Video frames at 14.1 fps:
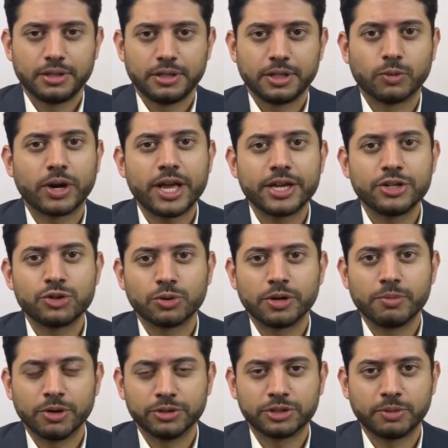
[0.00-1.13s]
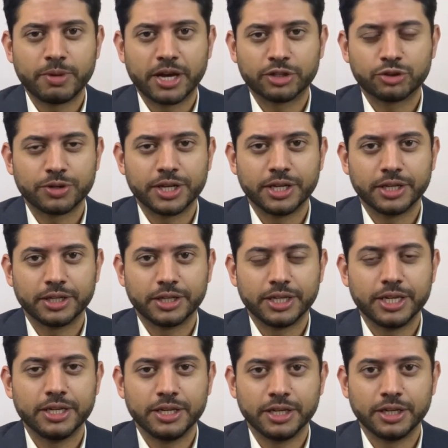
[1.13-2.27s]
What I enjoy most about treating
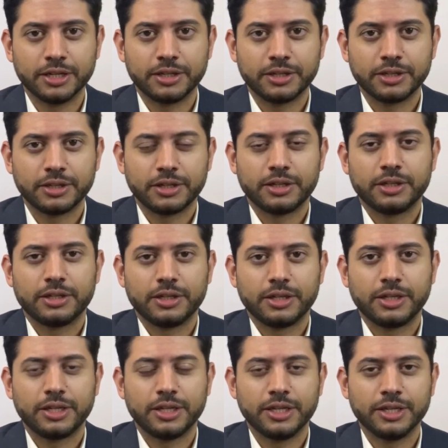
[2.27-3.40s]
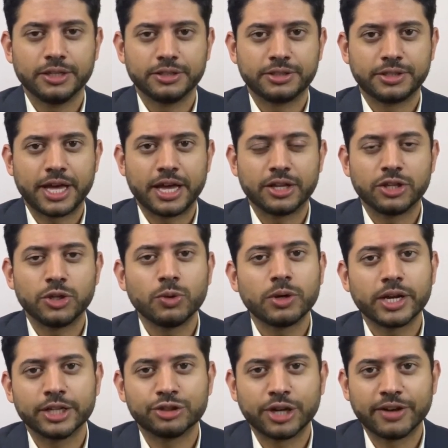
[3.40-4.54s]
ED is that you and
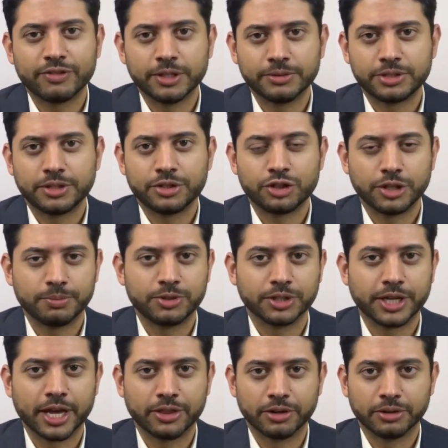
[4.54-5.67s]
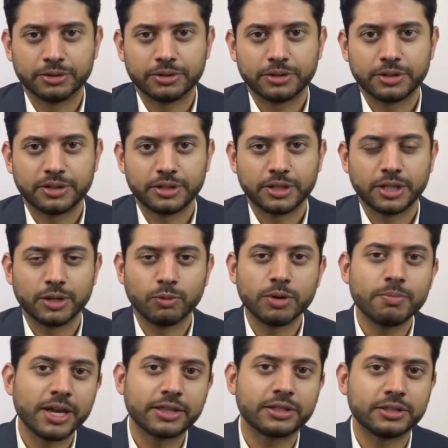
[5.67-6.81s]
I drive this ship together. We
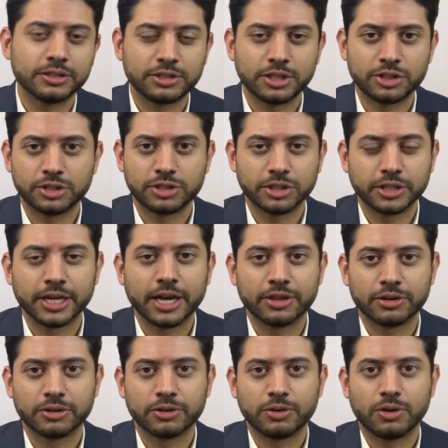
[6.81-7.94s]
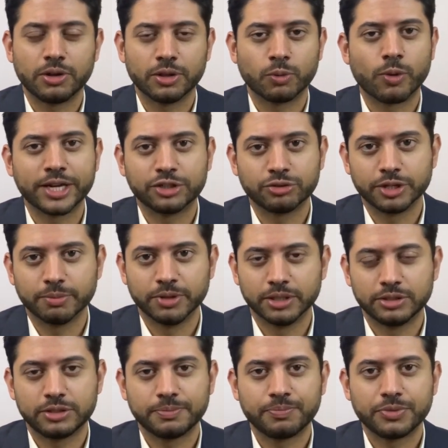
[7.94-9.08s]
make the decisions together on the right
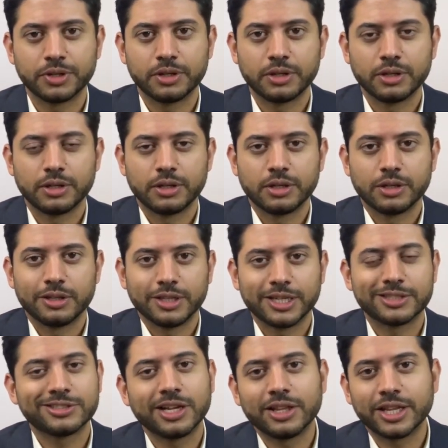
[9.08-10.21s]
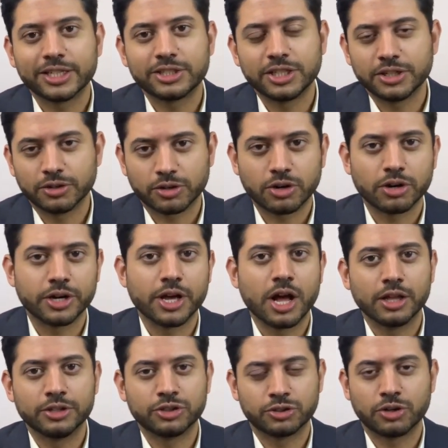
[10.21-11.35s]
treatments. It's not like seeing your
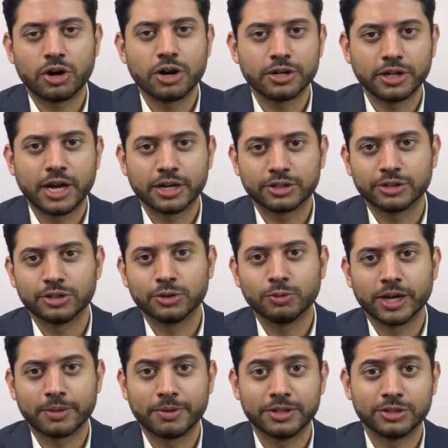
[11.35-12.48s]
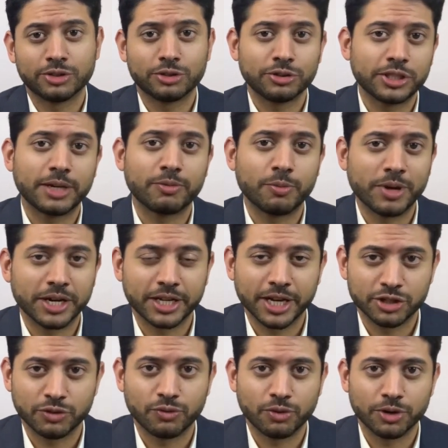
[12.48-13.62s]
cardiologist or heart doctor who recommends a certain type of
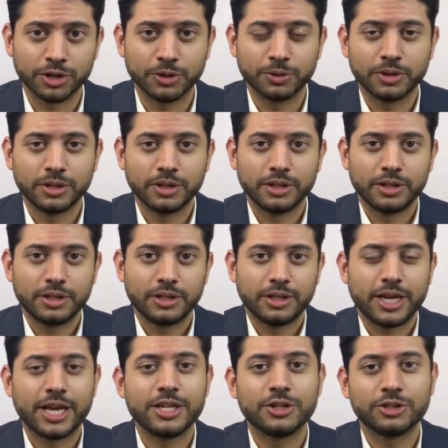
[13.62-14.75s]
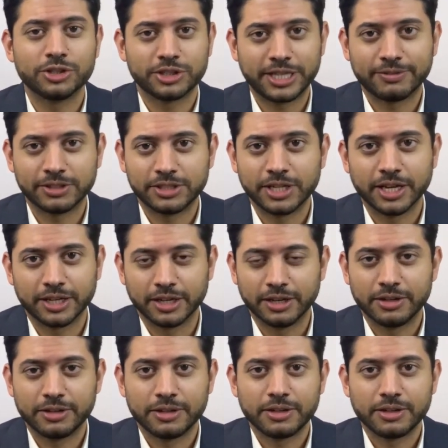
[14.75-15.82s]
medication for you and you just have to take it.